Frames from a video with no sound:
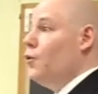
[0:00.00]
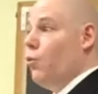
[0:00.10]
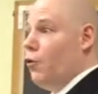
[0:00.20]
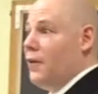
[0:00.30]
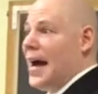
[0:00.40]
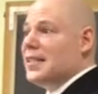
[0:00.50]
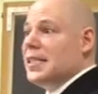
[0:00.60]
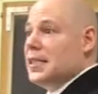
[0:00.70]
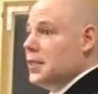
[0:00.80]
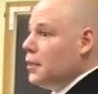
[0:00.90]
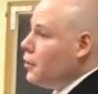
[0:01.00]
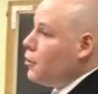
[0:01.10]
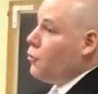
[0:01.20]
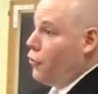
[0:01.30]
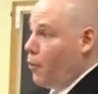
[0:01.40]
Well, that's
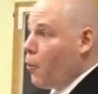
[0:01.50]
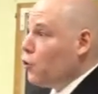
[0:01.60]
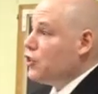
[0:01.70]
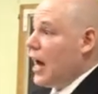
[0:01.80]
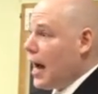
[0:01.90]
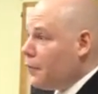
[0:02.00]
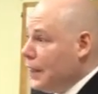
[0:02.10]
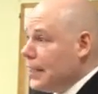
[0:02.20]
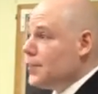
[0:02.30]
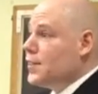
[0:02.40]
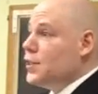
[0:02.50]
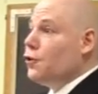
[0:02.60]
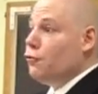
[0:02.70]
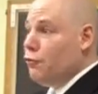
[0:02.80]
the most obvious